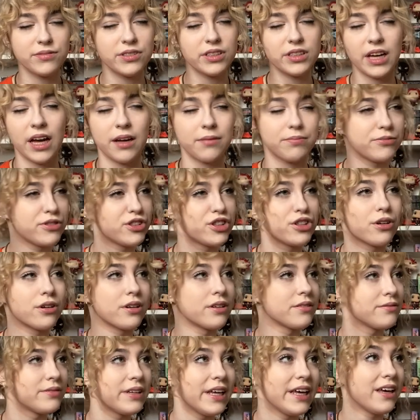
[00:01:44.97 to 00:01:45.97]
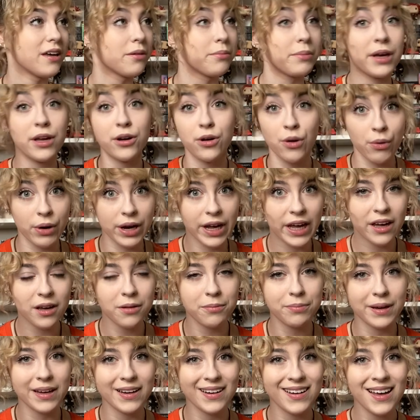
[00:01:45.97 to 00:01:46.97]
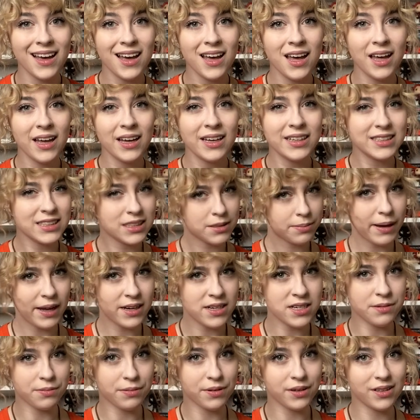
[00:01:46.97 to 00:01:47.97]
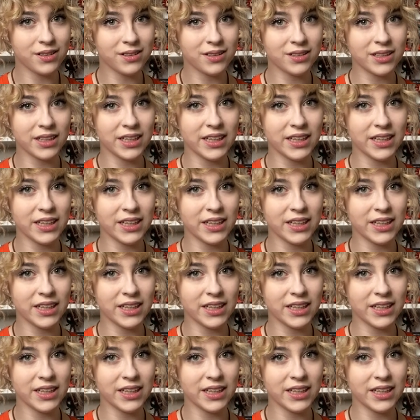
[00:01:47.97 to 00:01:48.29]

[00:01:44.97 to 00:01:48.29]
yeah, sure, he can be annoying, but he's dependable,